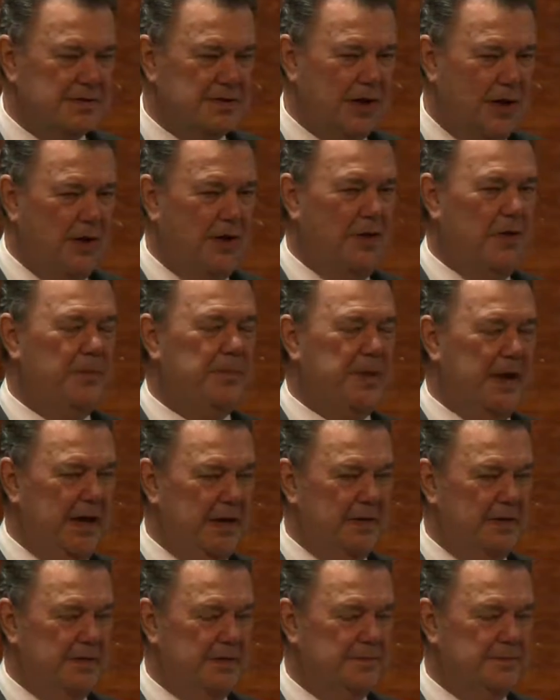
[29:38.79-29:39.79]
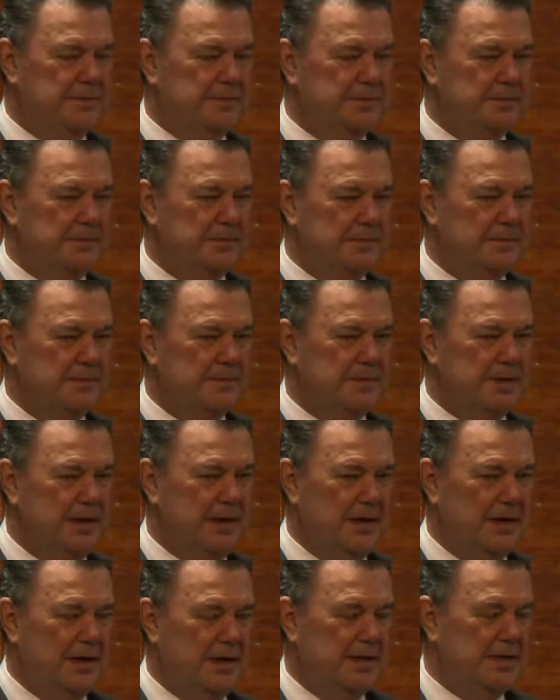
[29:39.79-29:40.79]
told Peter,
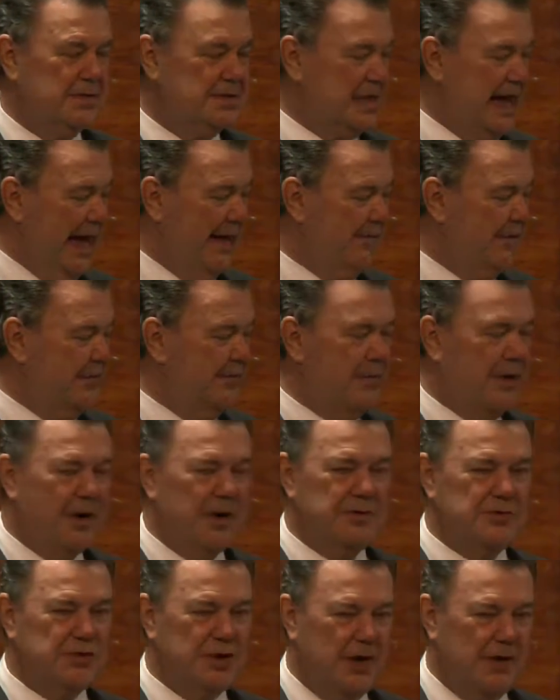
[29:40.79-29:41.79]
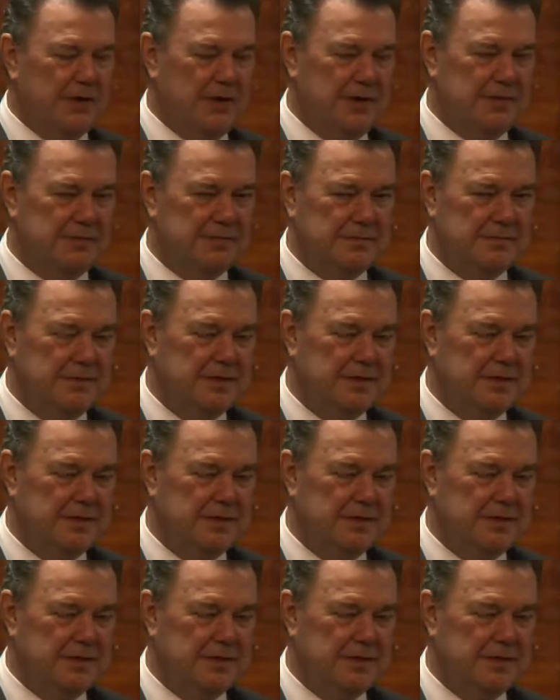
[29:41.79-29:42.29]
Simon Bar Jonah,